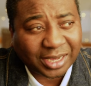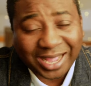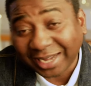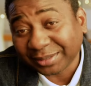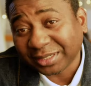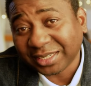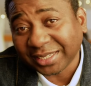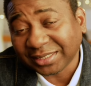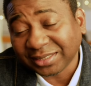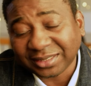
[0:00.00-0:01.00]
hard
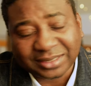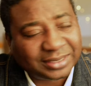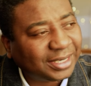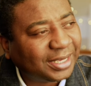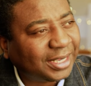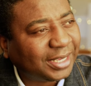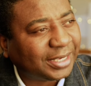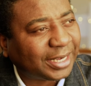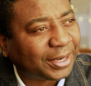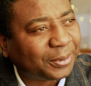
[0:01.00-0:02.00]
cases,
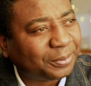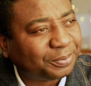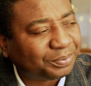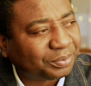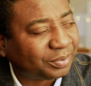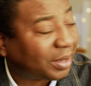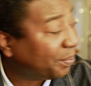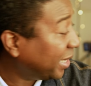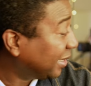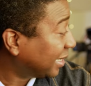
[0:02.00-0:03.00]
my
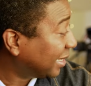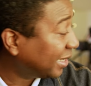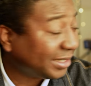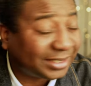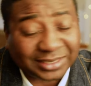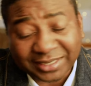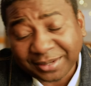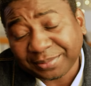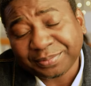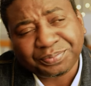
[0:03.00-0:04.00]
Pelican case
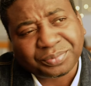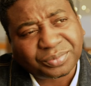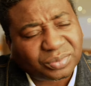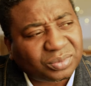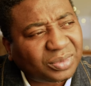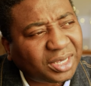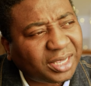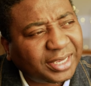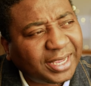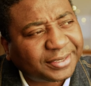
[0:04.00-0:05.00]
system.
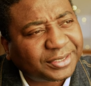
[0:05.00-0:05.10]
Yeah,